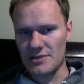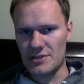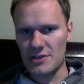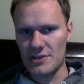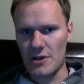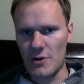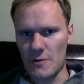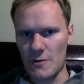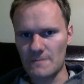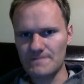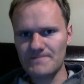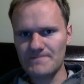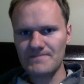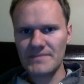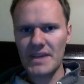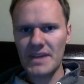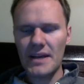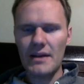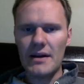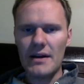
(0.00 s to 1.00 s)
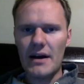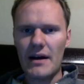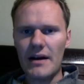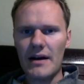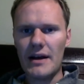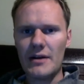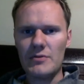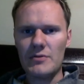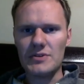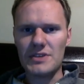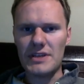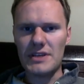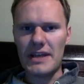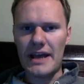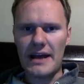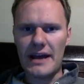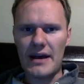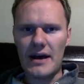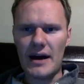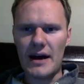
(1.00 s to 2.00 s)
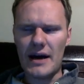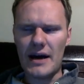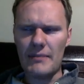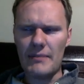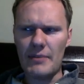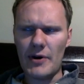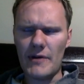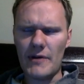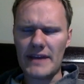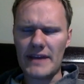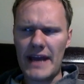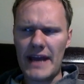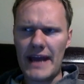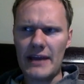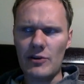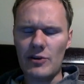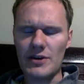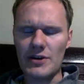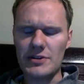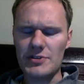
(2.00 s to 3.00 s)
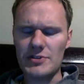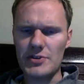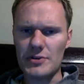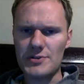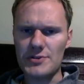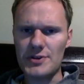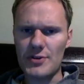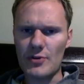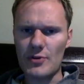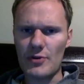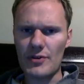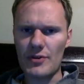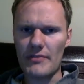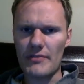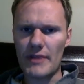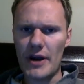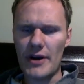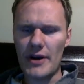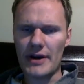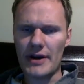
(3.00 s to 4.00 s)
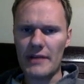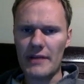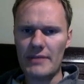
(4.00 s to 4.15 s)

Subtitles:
So it was an part of the Anglican Church in North America.